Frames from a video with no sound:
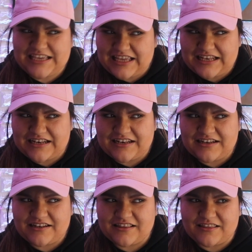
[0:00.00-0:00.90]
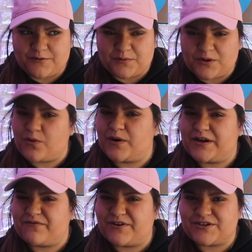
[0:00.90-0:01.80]
in the
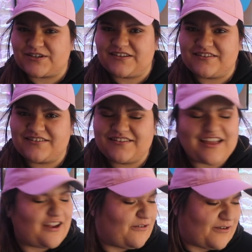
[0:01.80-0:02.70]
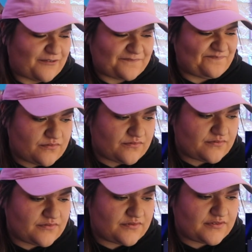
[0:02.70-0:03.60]
recorded version I don't know.